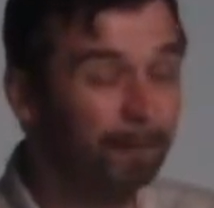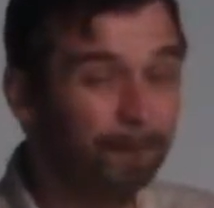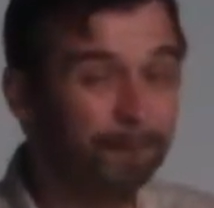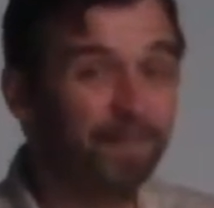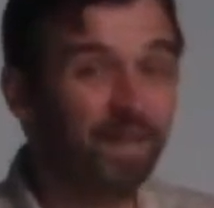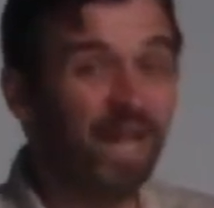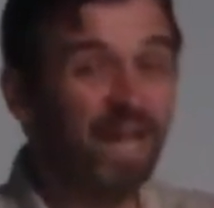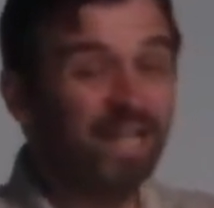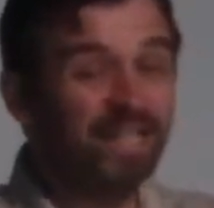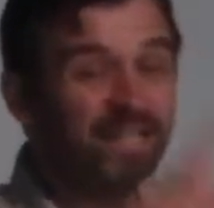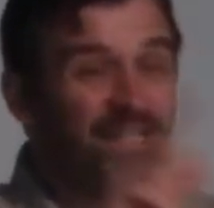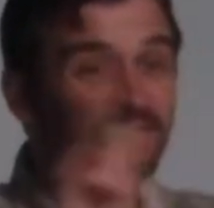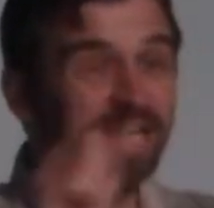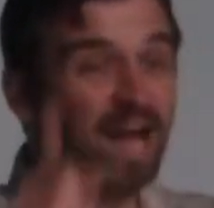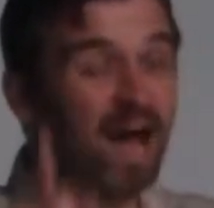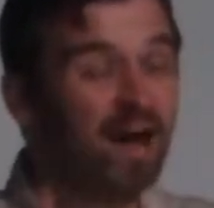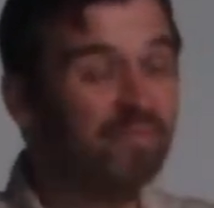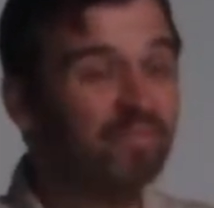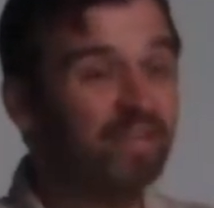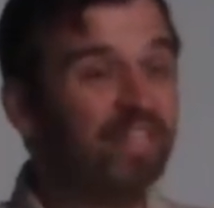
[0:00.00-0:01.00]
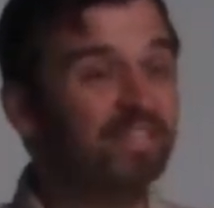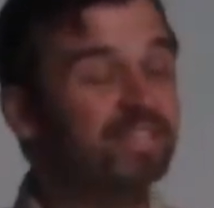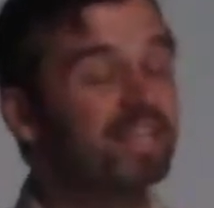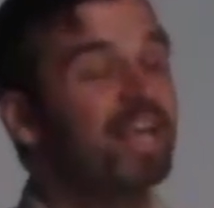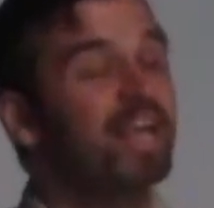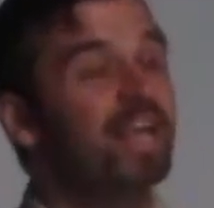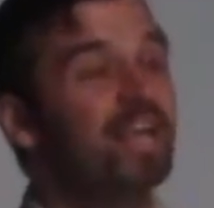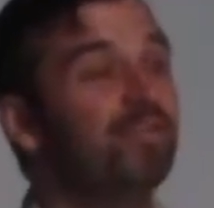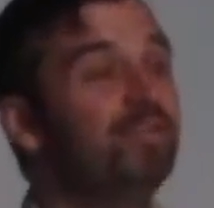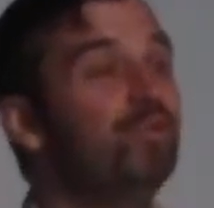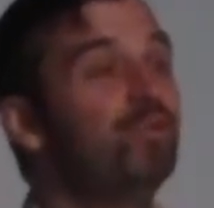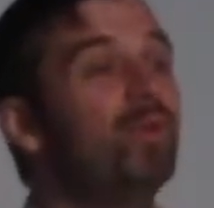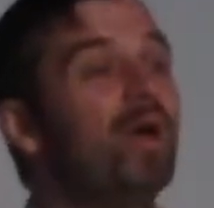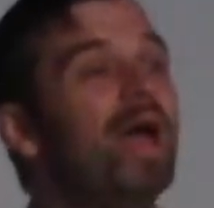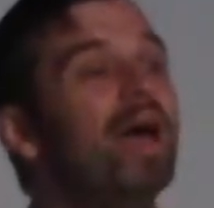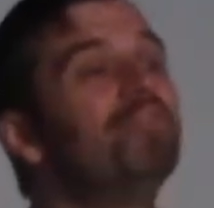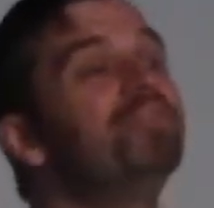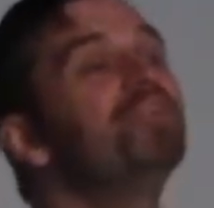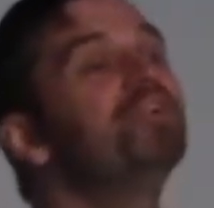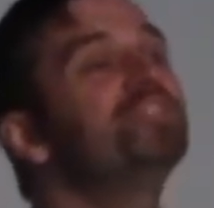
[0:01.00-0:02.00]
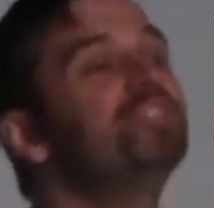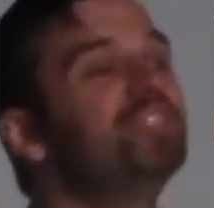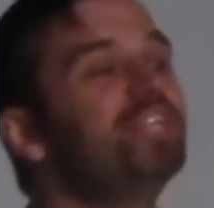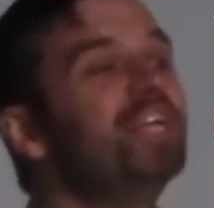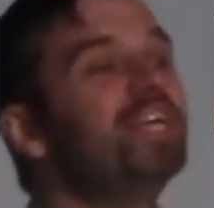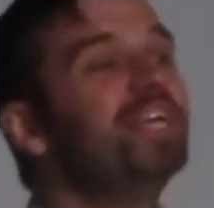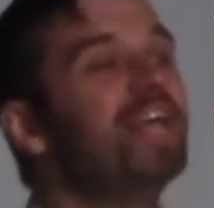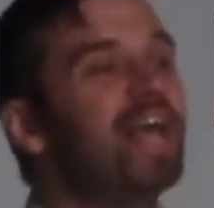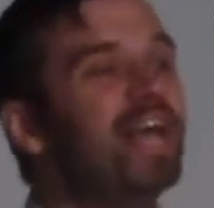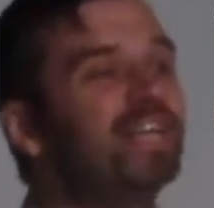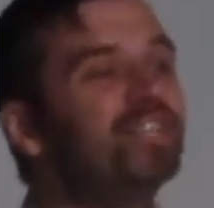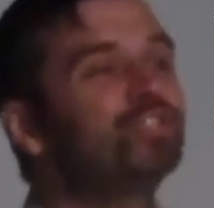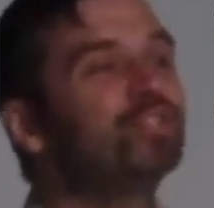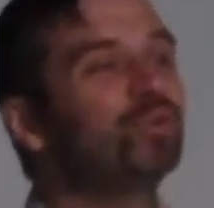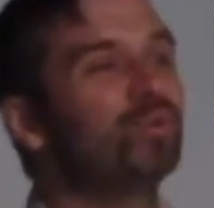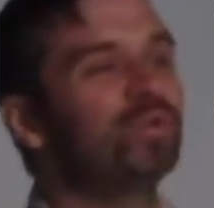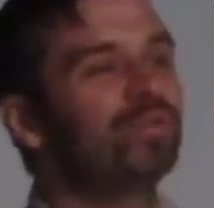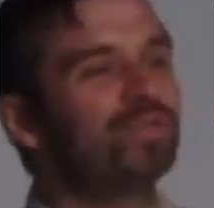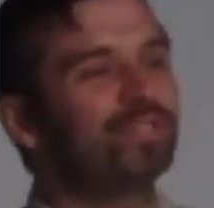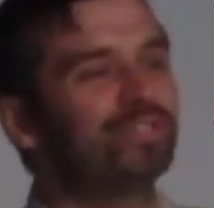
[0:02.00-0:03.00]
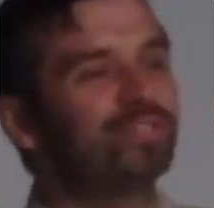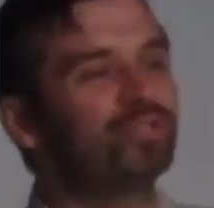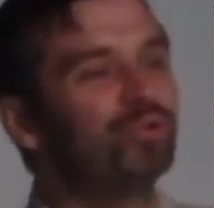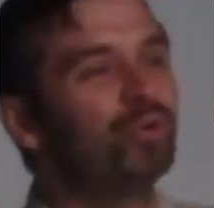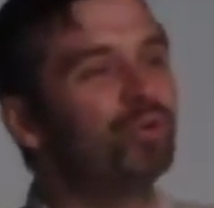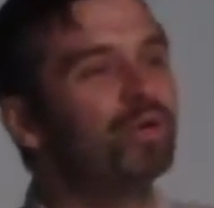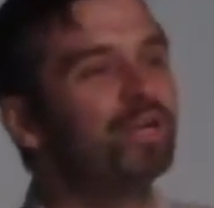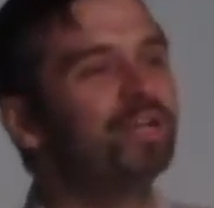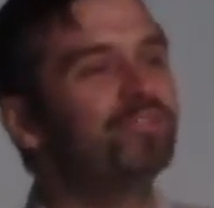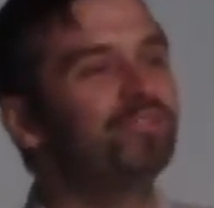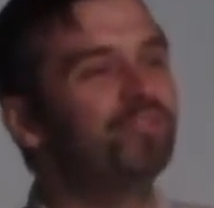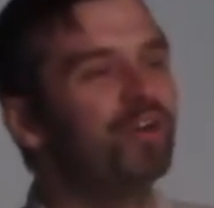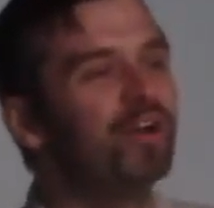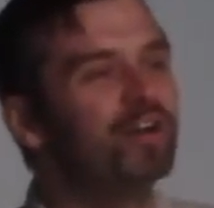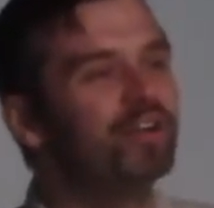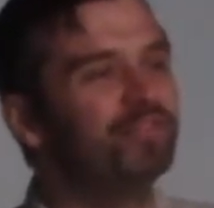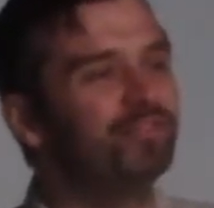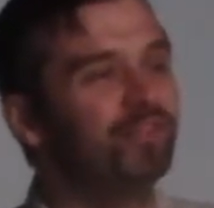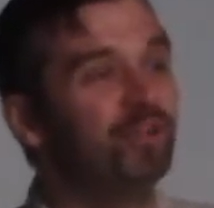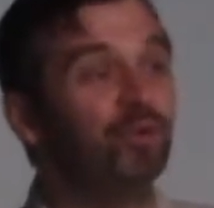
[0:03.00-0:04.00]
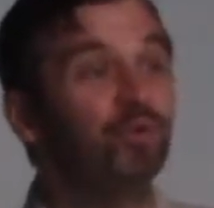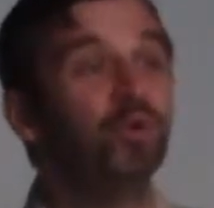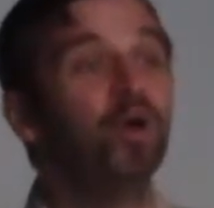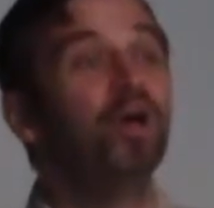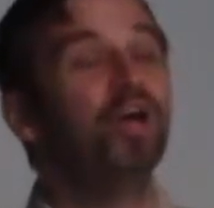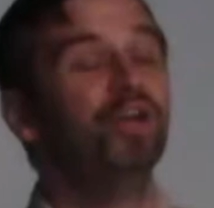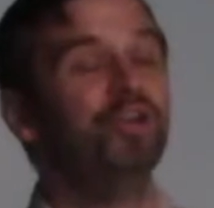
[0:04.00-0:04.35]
Blatantly obvious. If you ever see an angel with a sword in front of you,